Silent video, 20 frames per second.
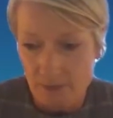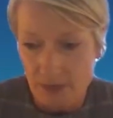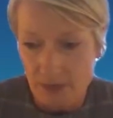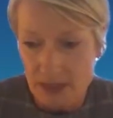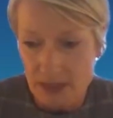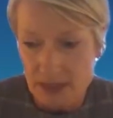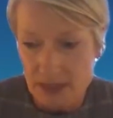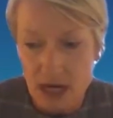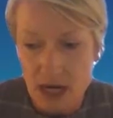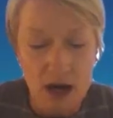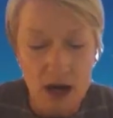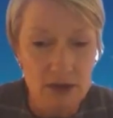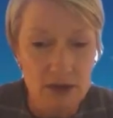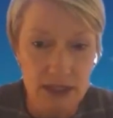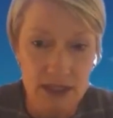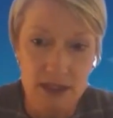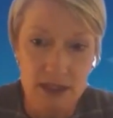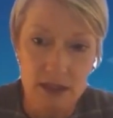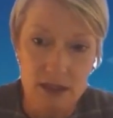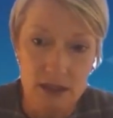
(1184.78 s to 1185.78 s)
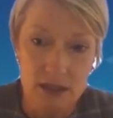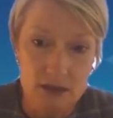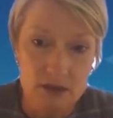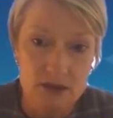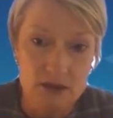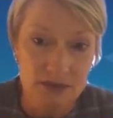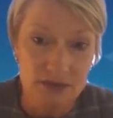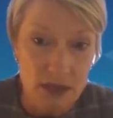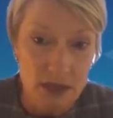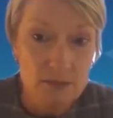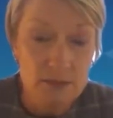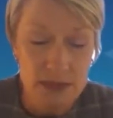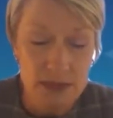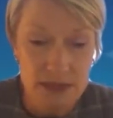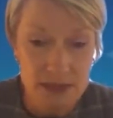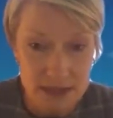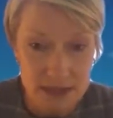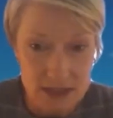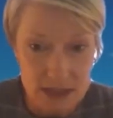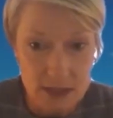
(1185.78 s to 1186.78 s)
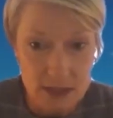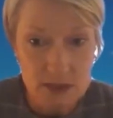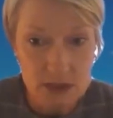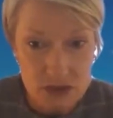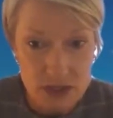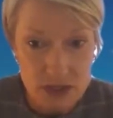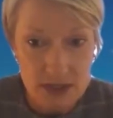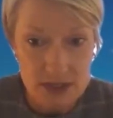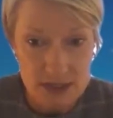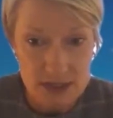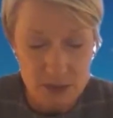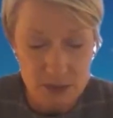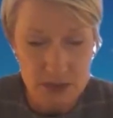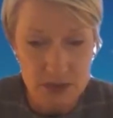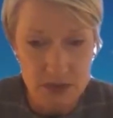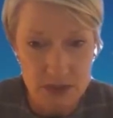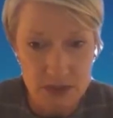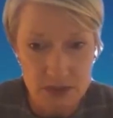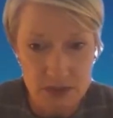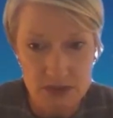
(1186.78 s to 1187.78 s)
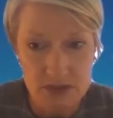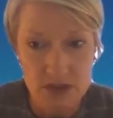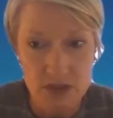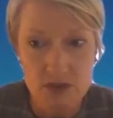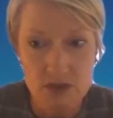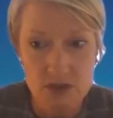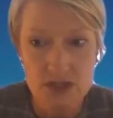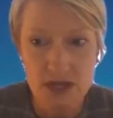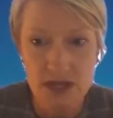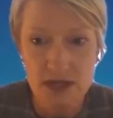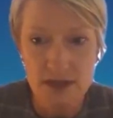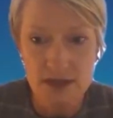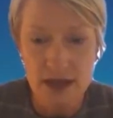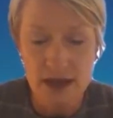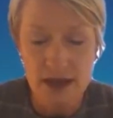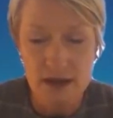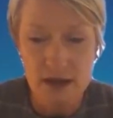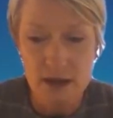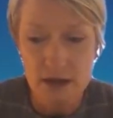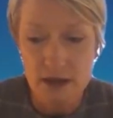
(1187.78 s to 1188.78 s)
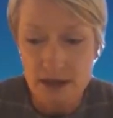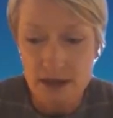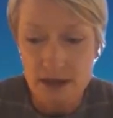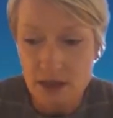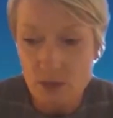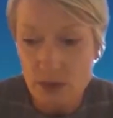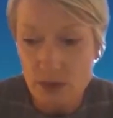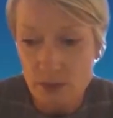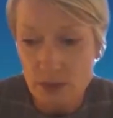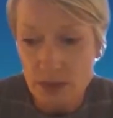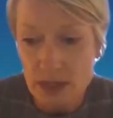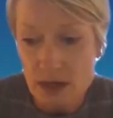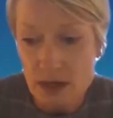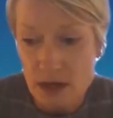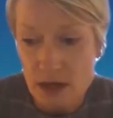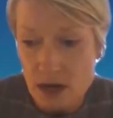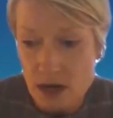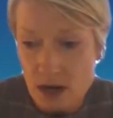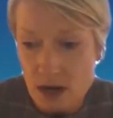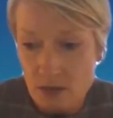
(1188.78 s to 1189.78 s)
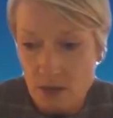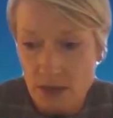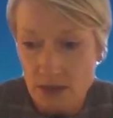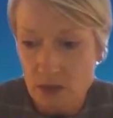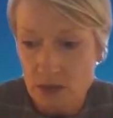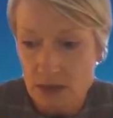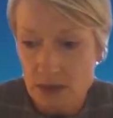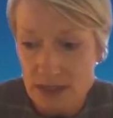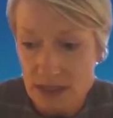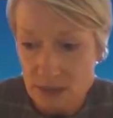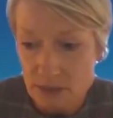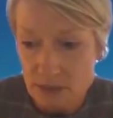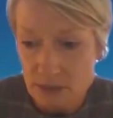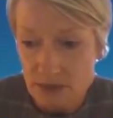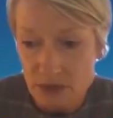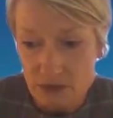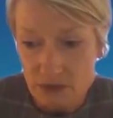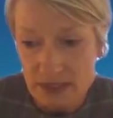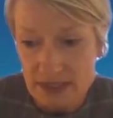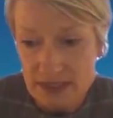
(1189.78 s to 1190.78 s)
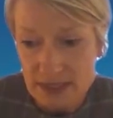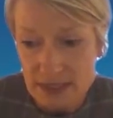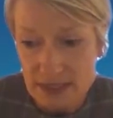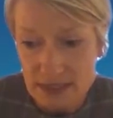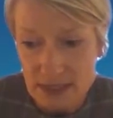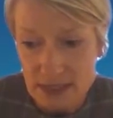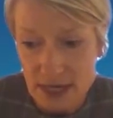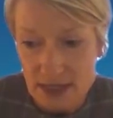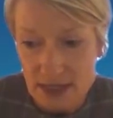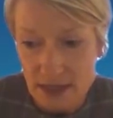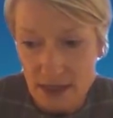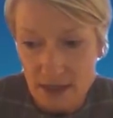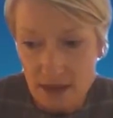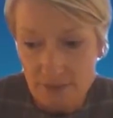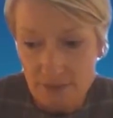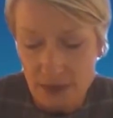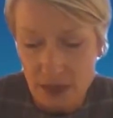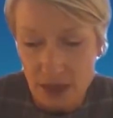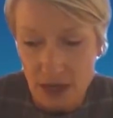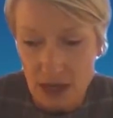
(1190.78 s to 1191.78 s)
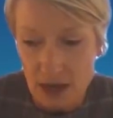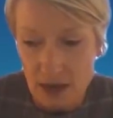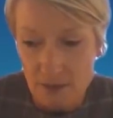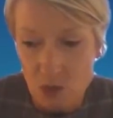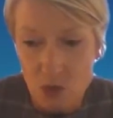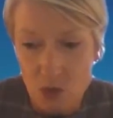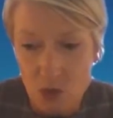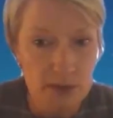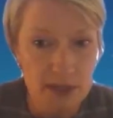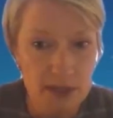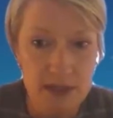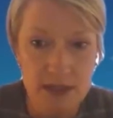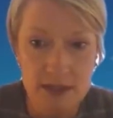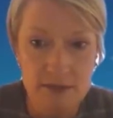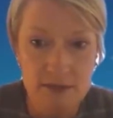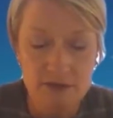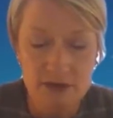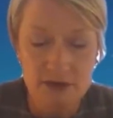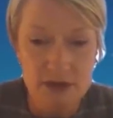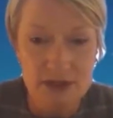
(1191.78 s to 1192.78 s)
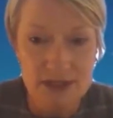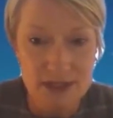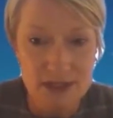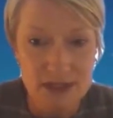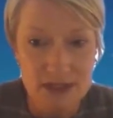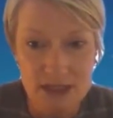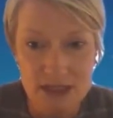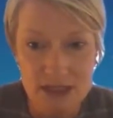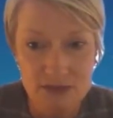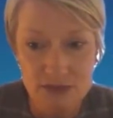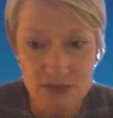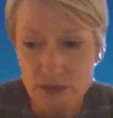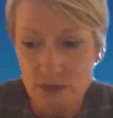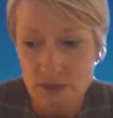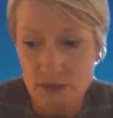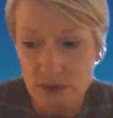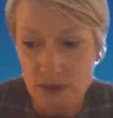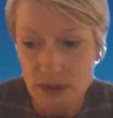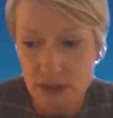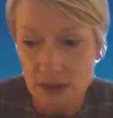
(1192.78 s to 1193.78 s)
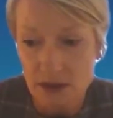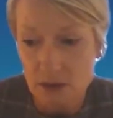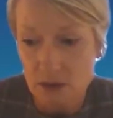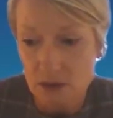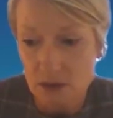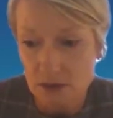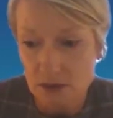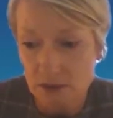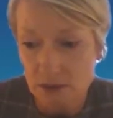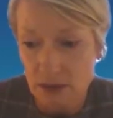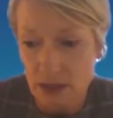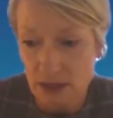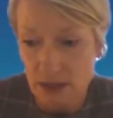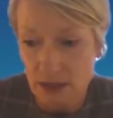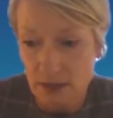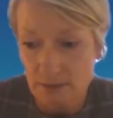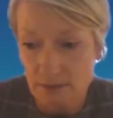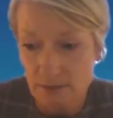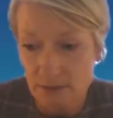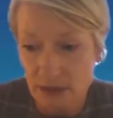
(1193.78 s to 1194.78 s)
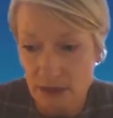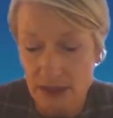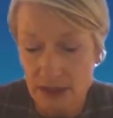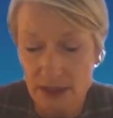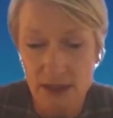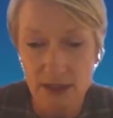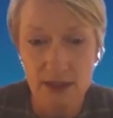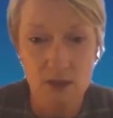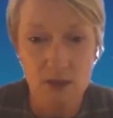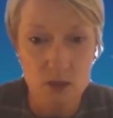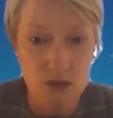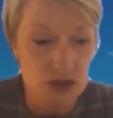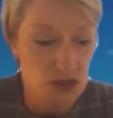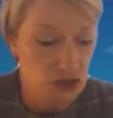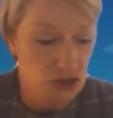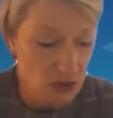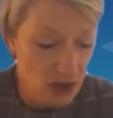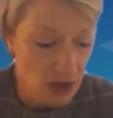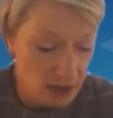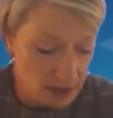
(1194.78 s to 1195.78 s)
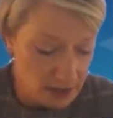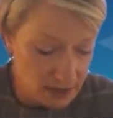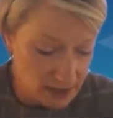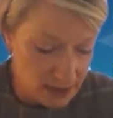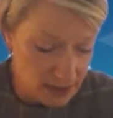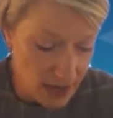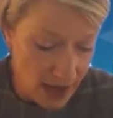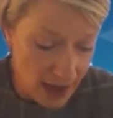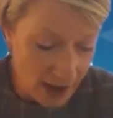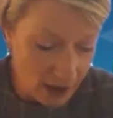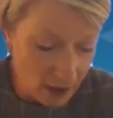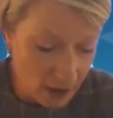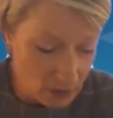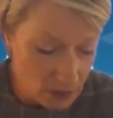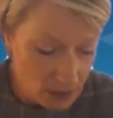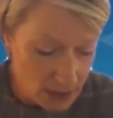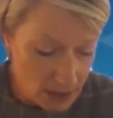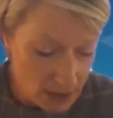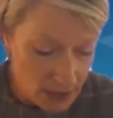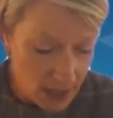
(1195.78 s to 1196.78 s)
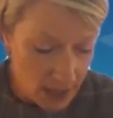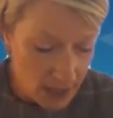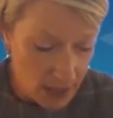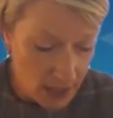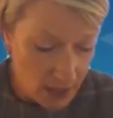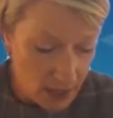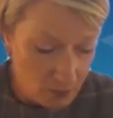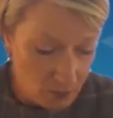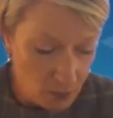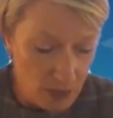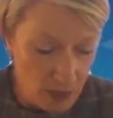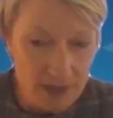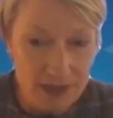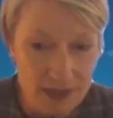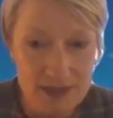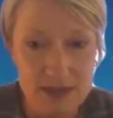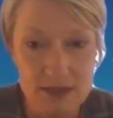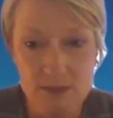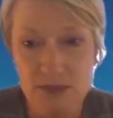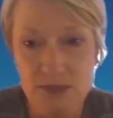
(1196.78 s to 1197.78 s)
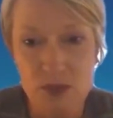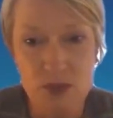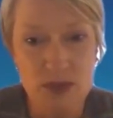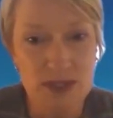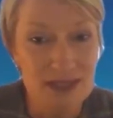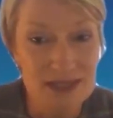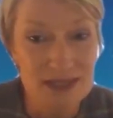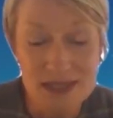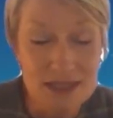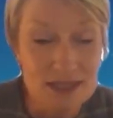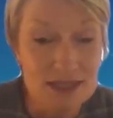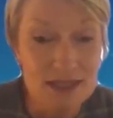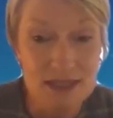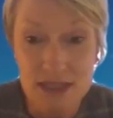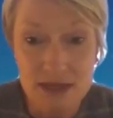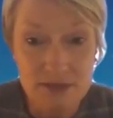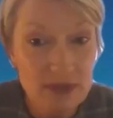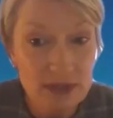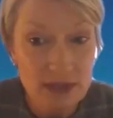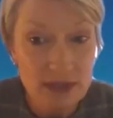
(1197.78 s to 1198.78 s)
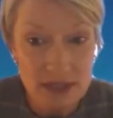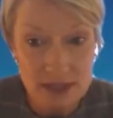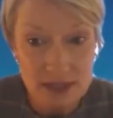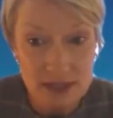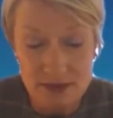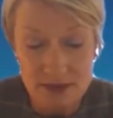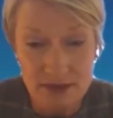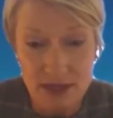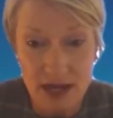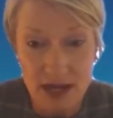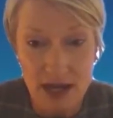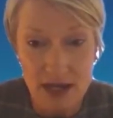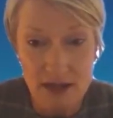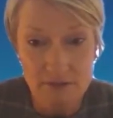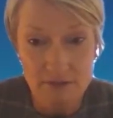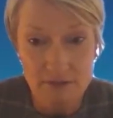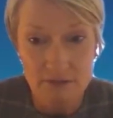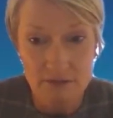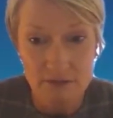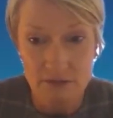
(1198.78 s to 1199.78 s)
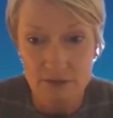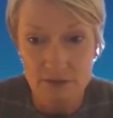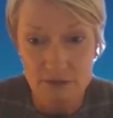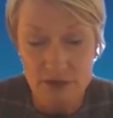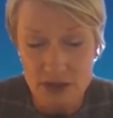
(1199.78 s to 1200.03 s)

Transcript: is currently in clinical development that's demonstrated superior results like that. And I think when we look at some of the recent data, albeit in very successful clinically launched drugs now, where there's between 6 and 7 letters of gain from